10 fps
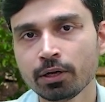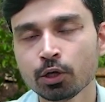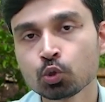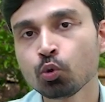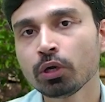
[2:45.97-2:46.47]

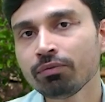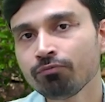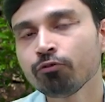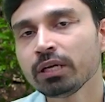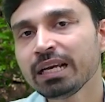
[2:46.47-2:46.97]
So if
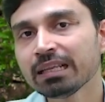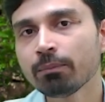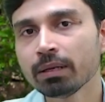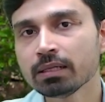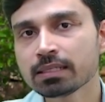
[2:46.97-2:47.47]
you read the
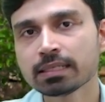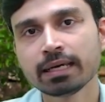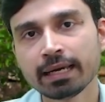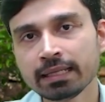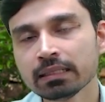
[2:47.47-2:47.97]
bills,
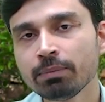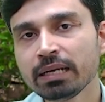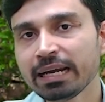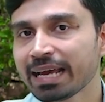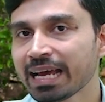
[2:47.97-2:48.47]
in the
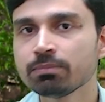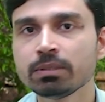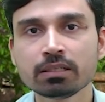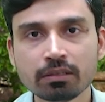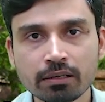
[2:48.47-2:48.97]
bill it has
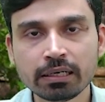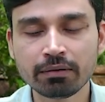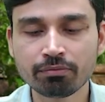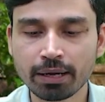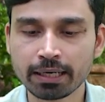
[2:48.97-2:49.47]
been clearly
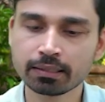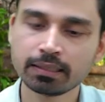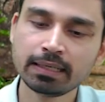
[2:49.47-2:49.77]
defined